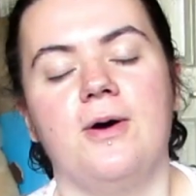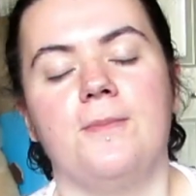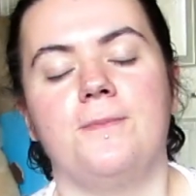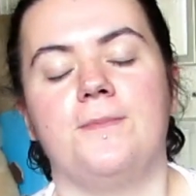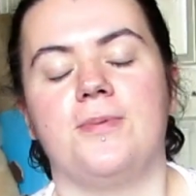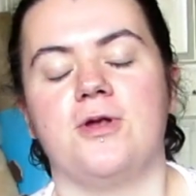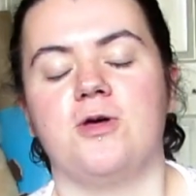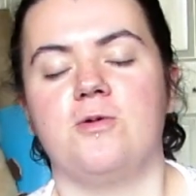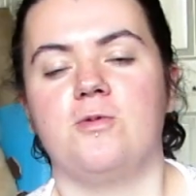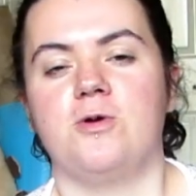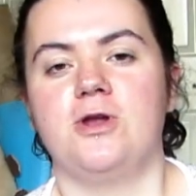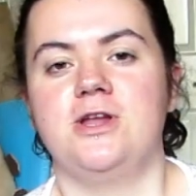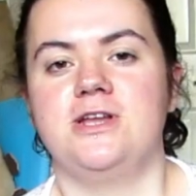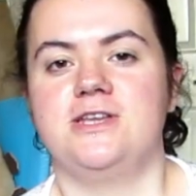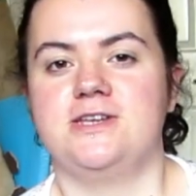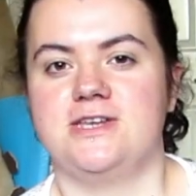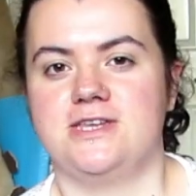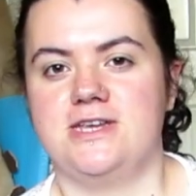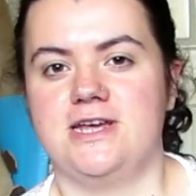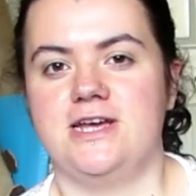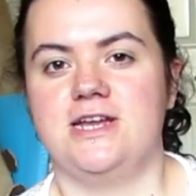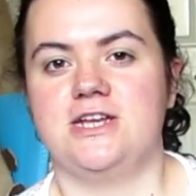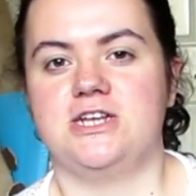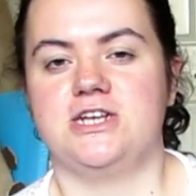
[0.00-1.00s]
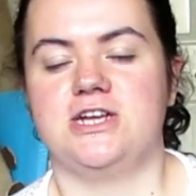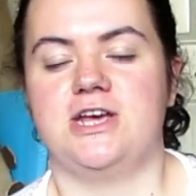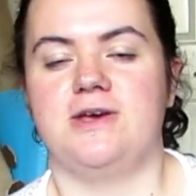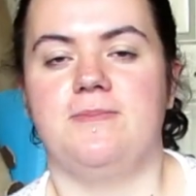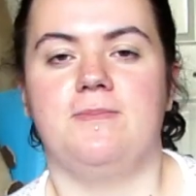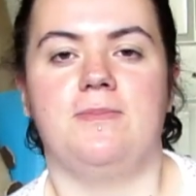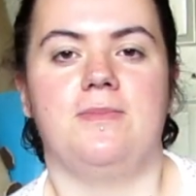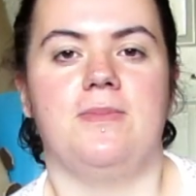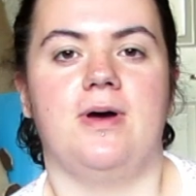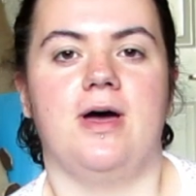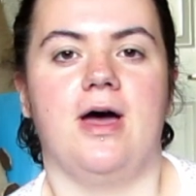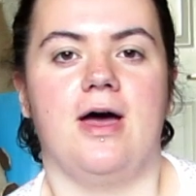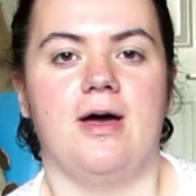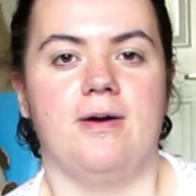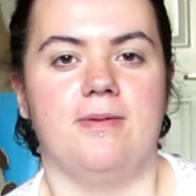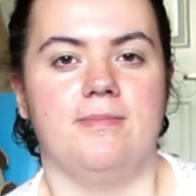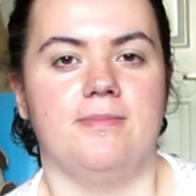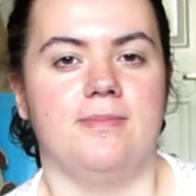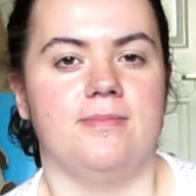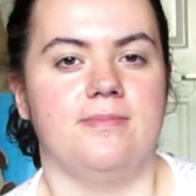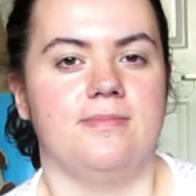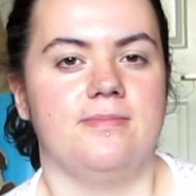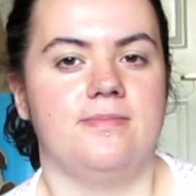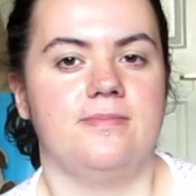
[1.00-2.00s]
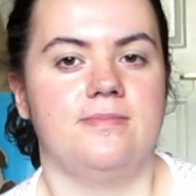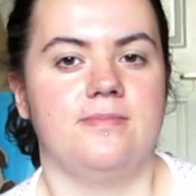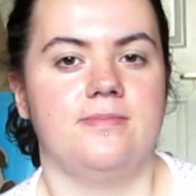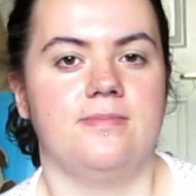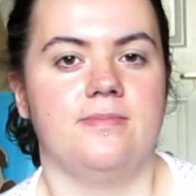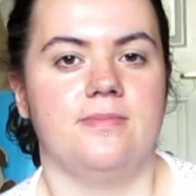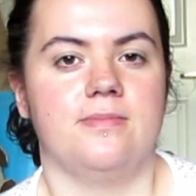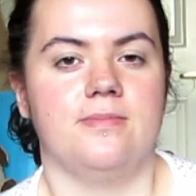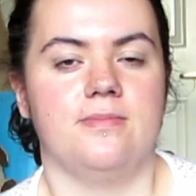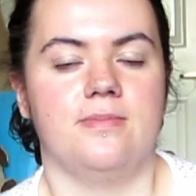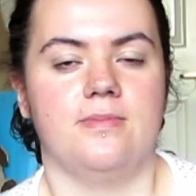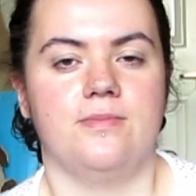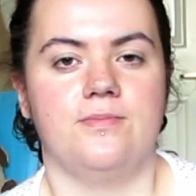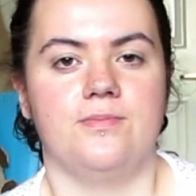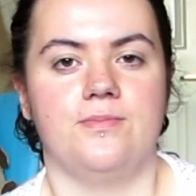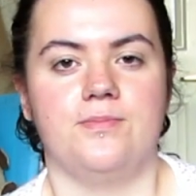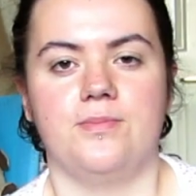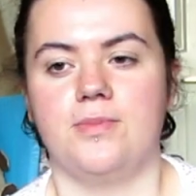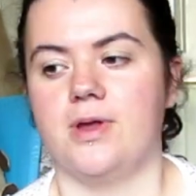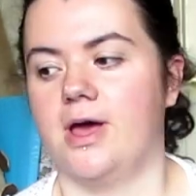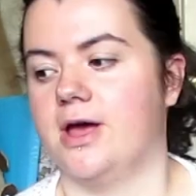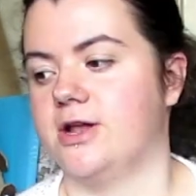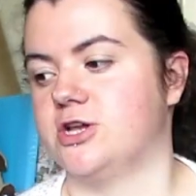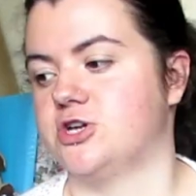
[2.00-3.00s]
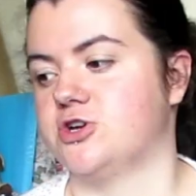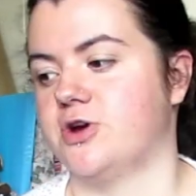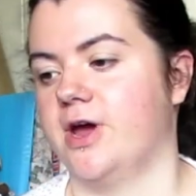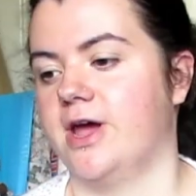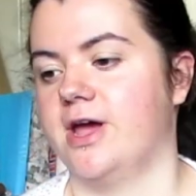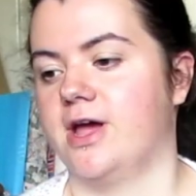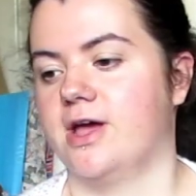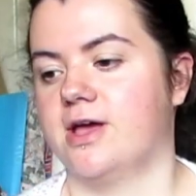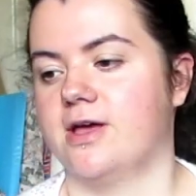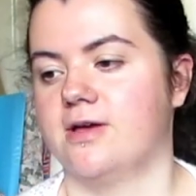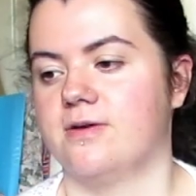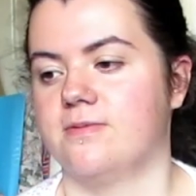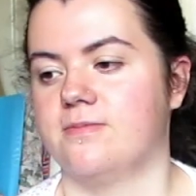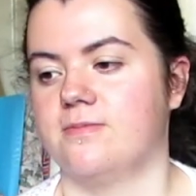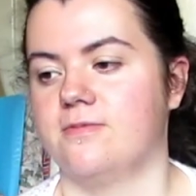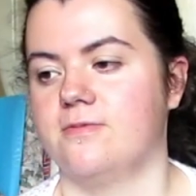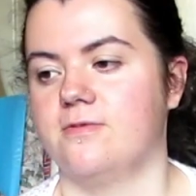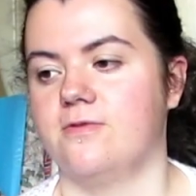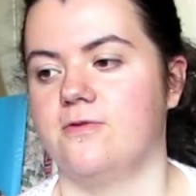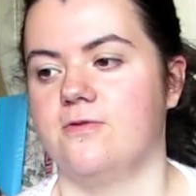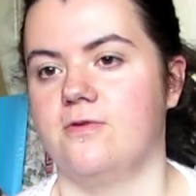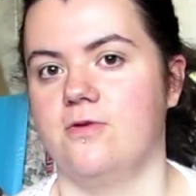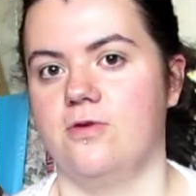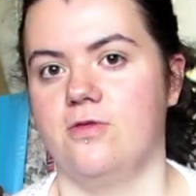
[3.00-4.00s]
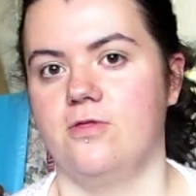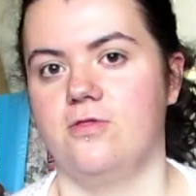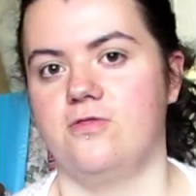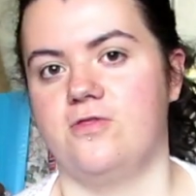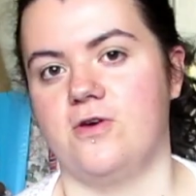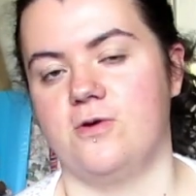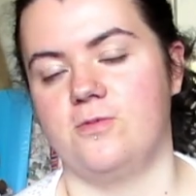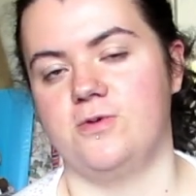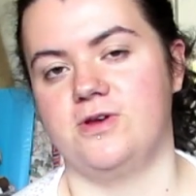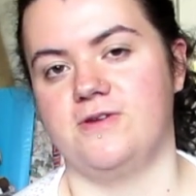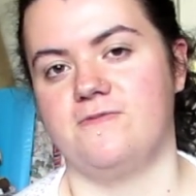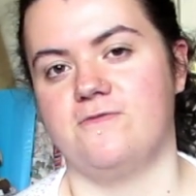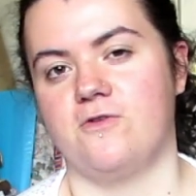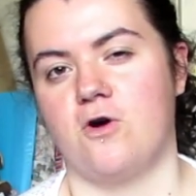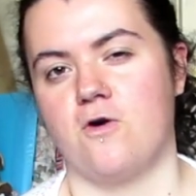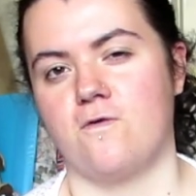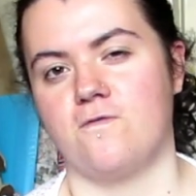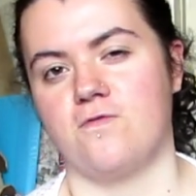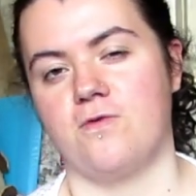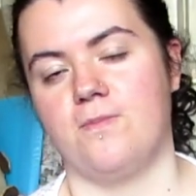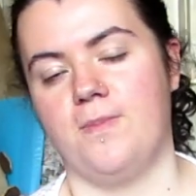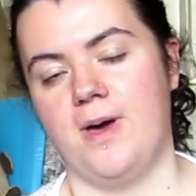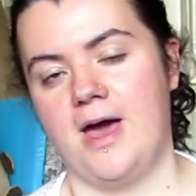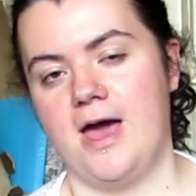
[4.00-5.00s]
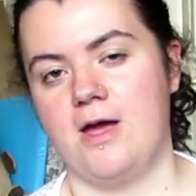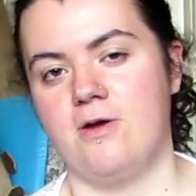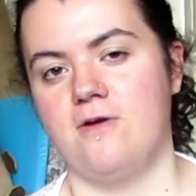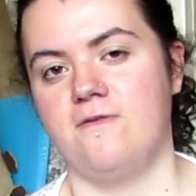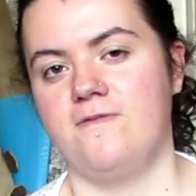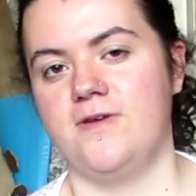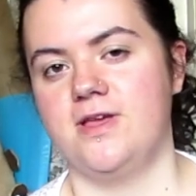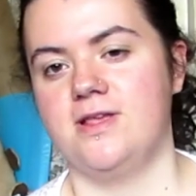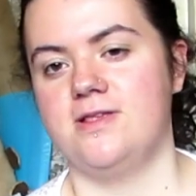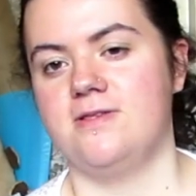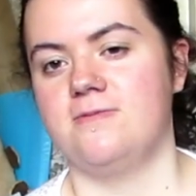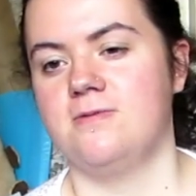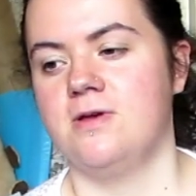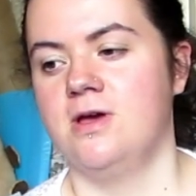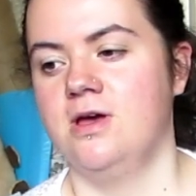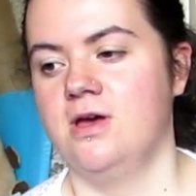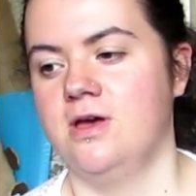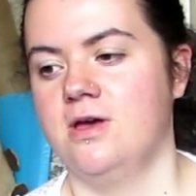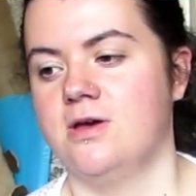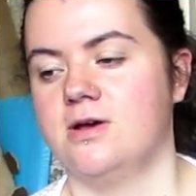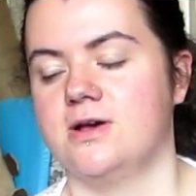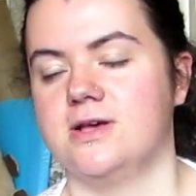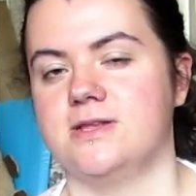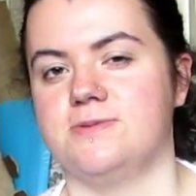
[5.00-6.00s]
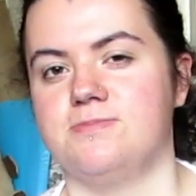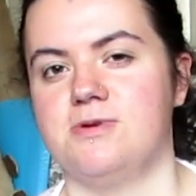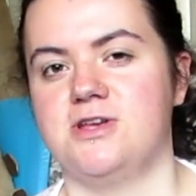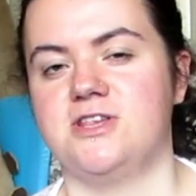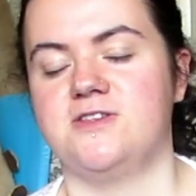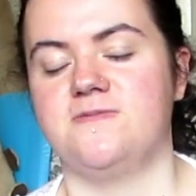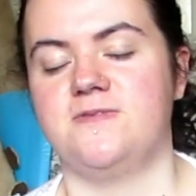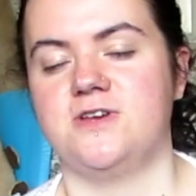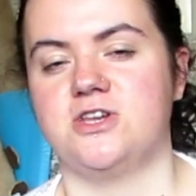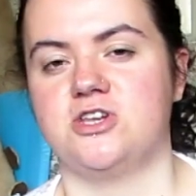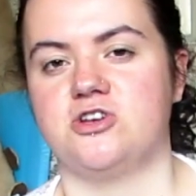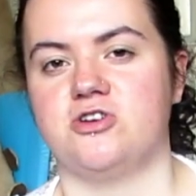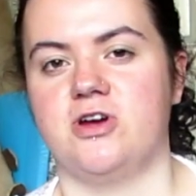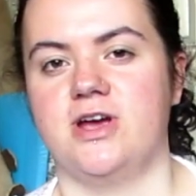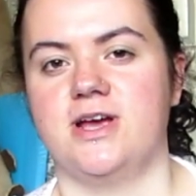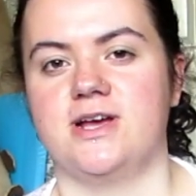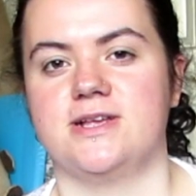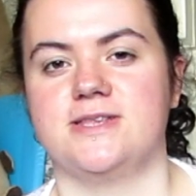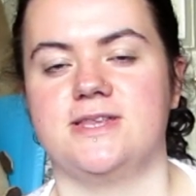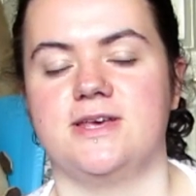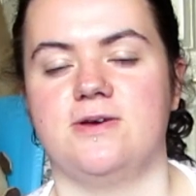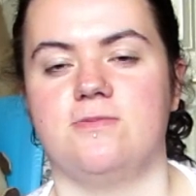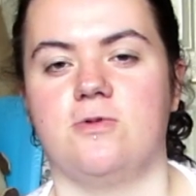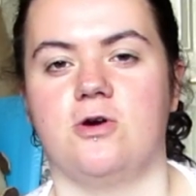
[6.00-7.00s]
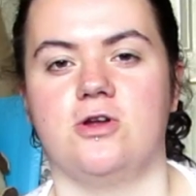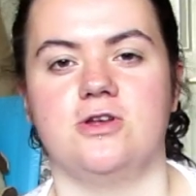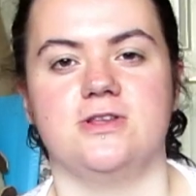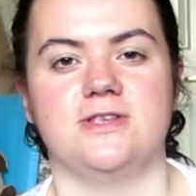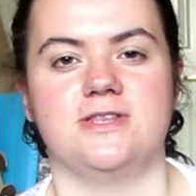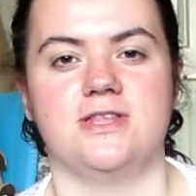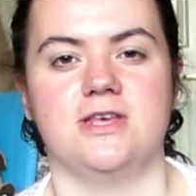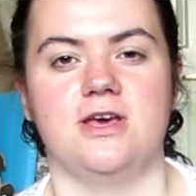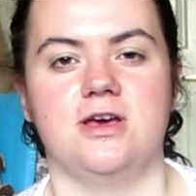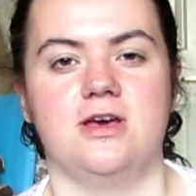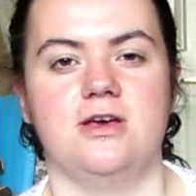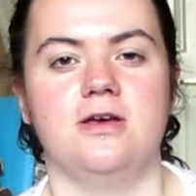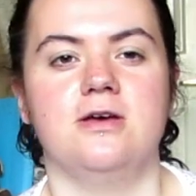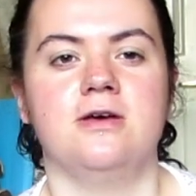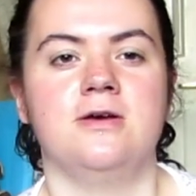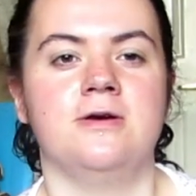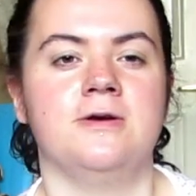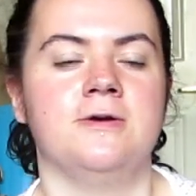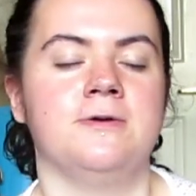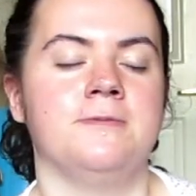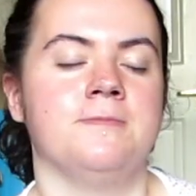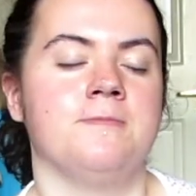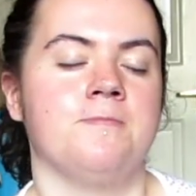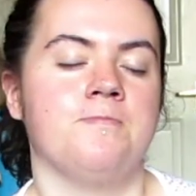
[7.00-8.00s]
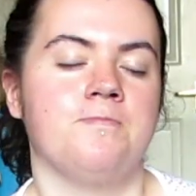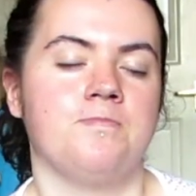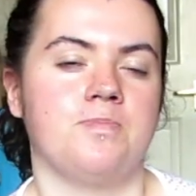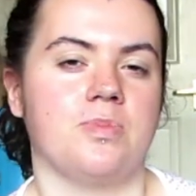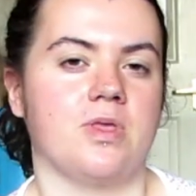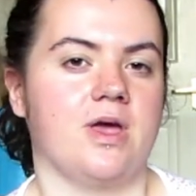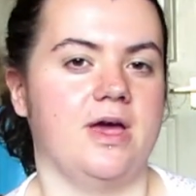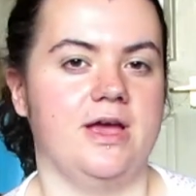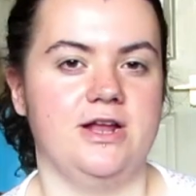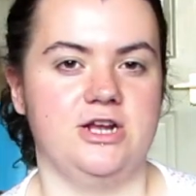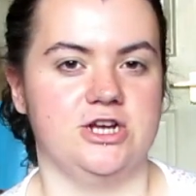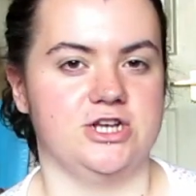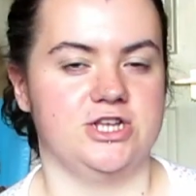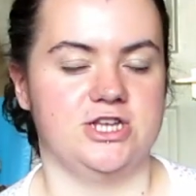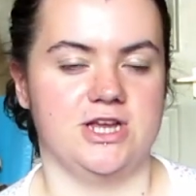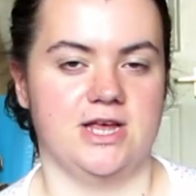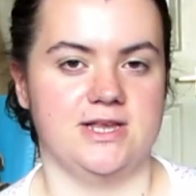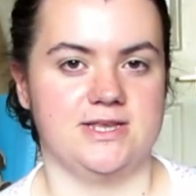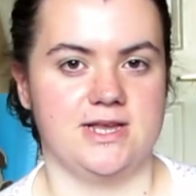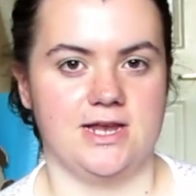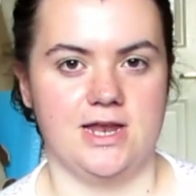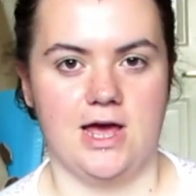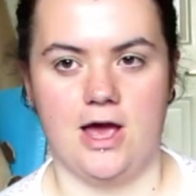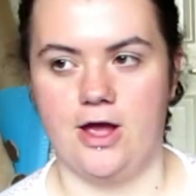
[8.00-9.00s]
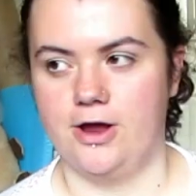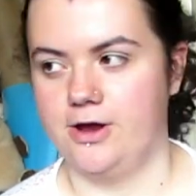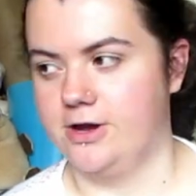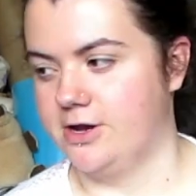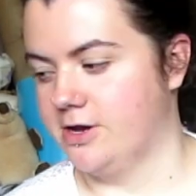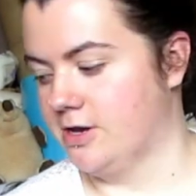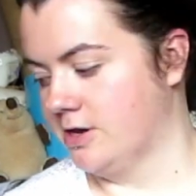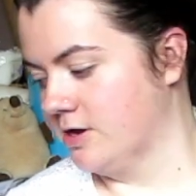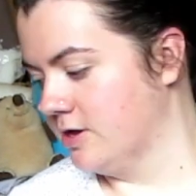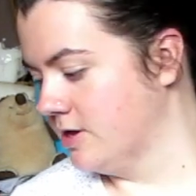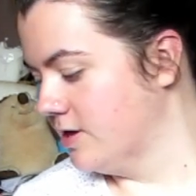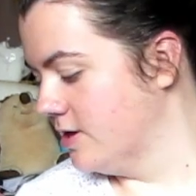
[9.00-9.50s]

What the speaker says: but I wanted to teach him a trick that would involve the pair of us, because most of his tricks are ones that he just does alone.